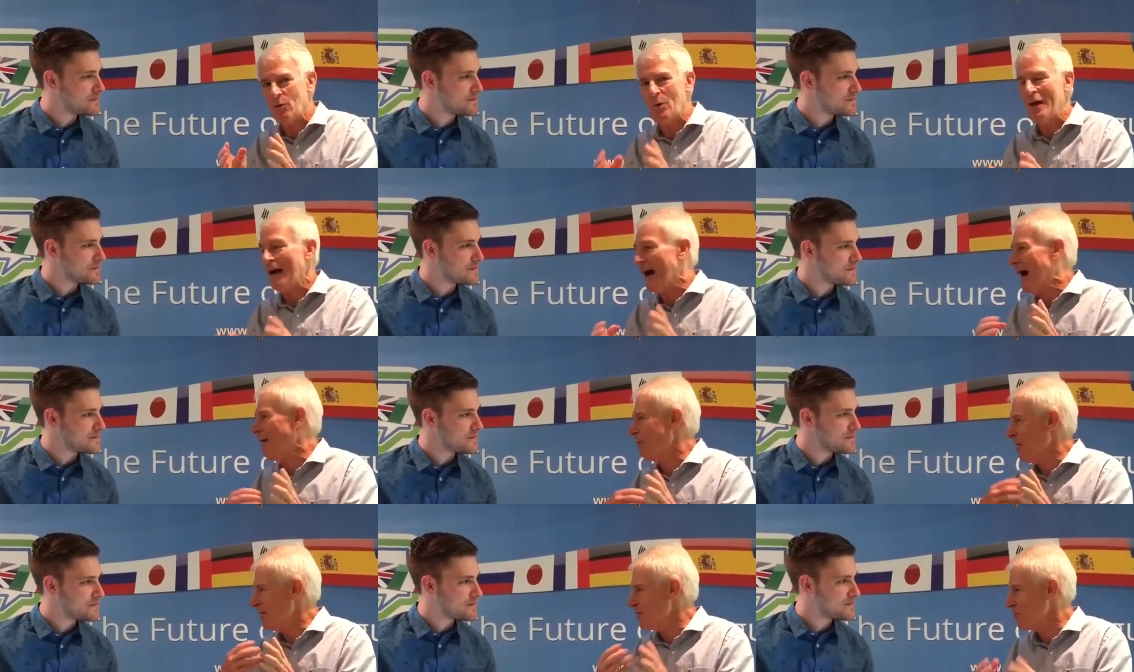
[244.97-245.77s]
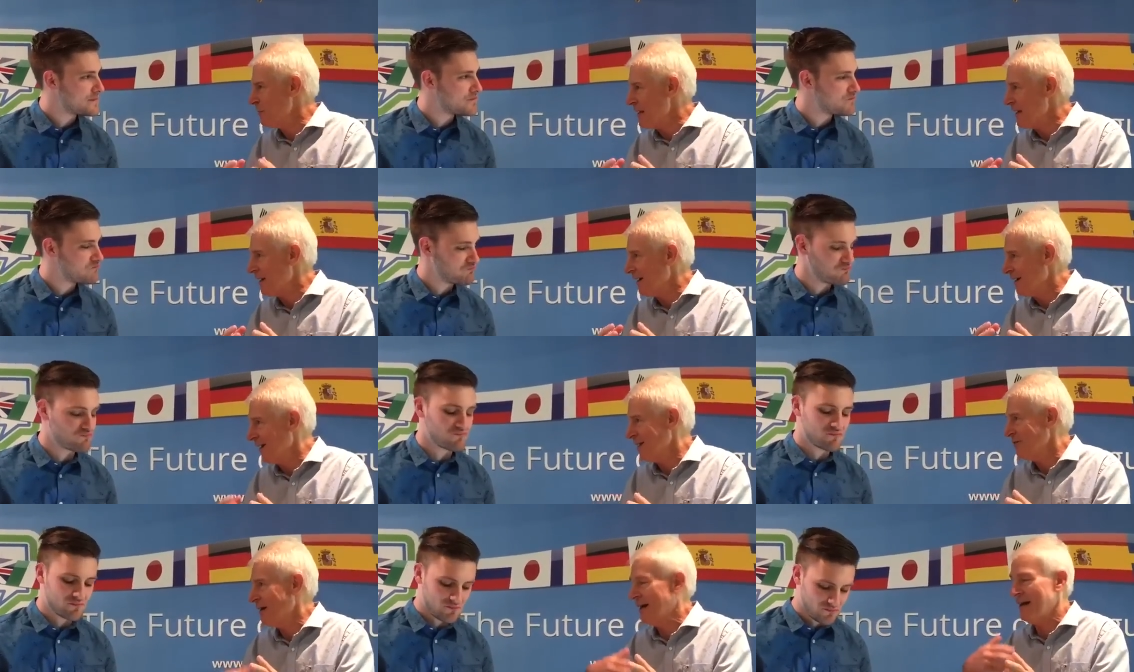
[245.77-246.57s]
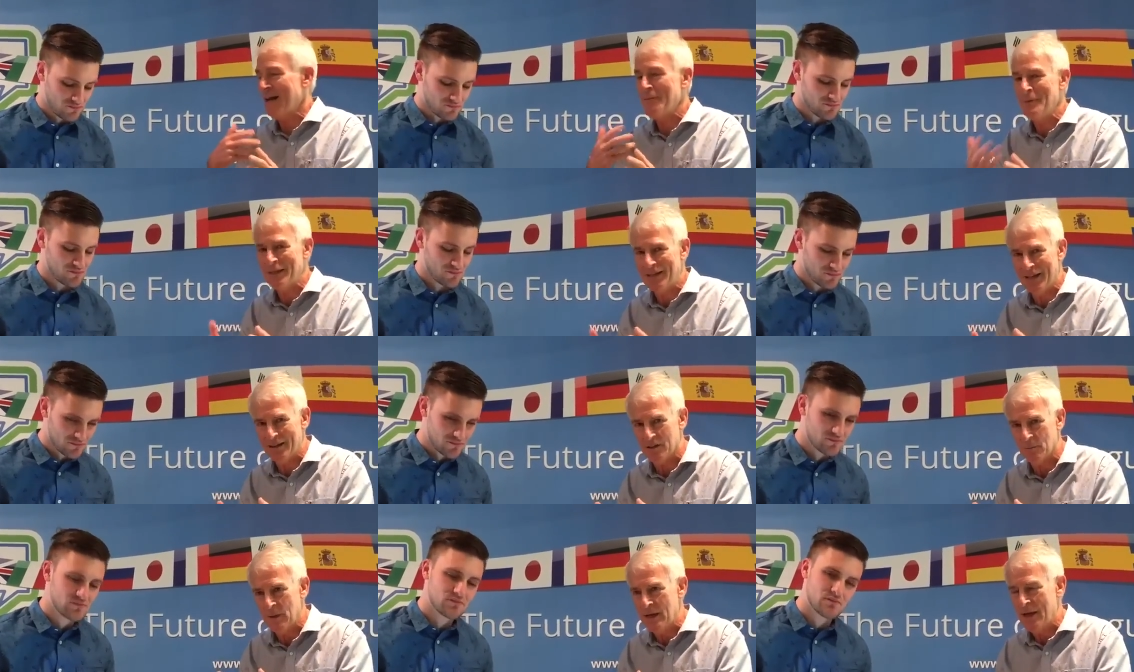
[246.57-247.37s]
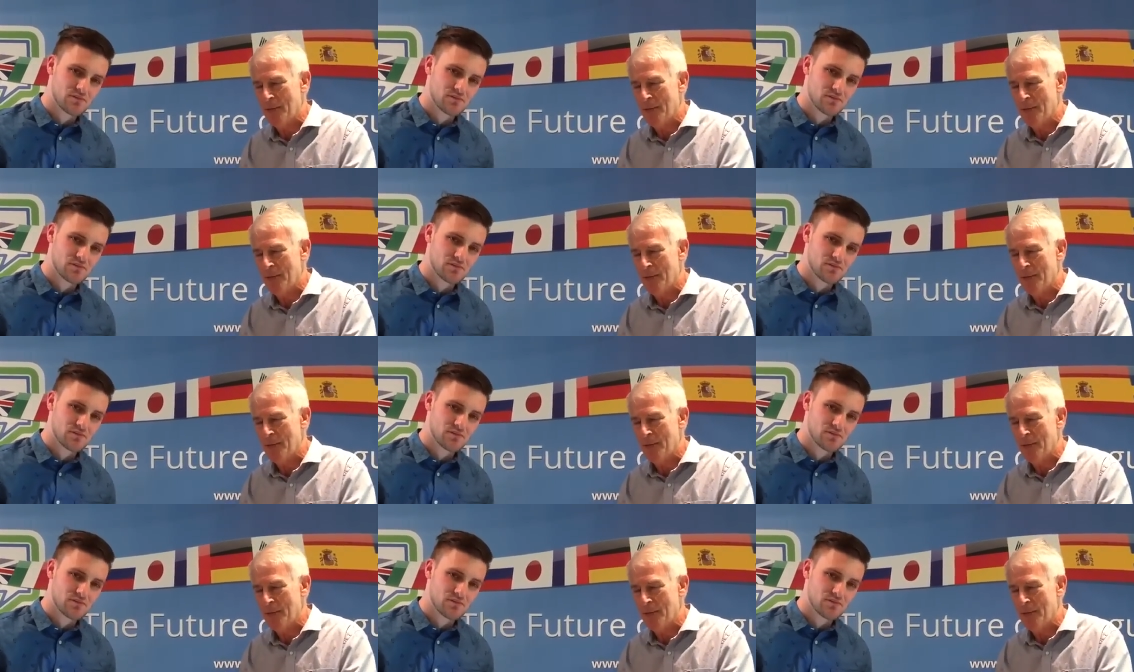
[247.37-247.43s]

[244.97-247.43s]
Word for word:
Speaker 1: the way I want to speak, and I try to hmm. imitate them.